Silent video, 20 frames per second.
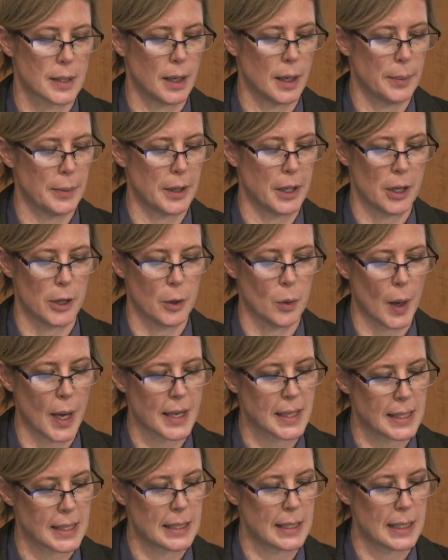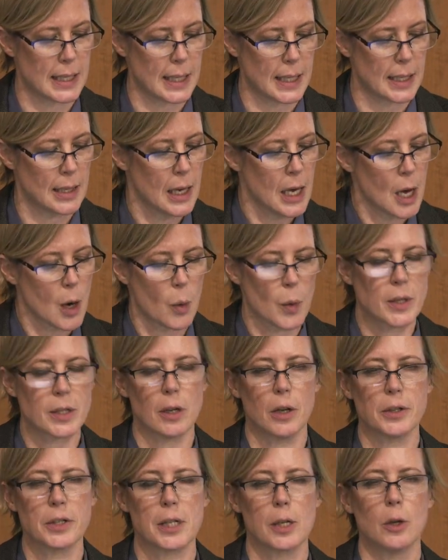In the U.S., indeed, we
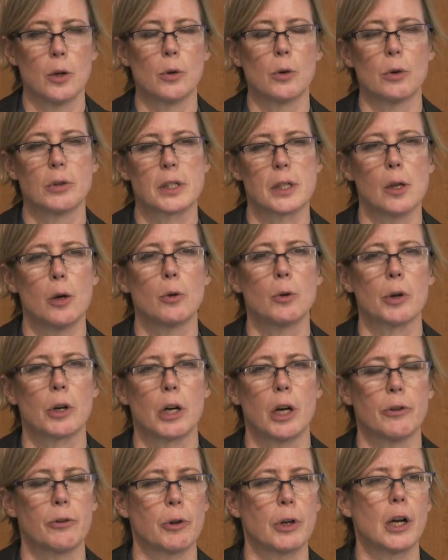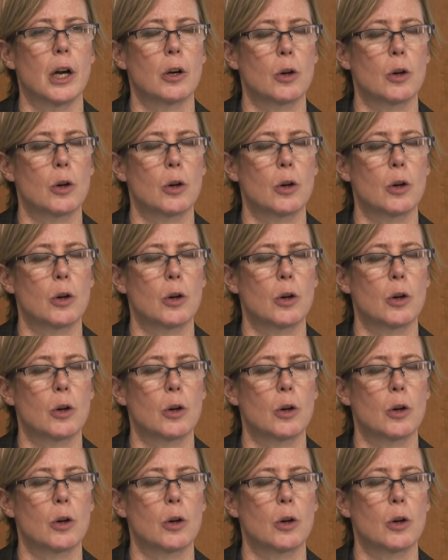saw slow recovery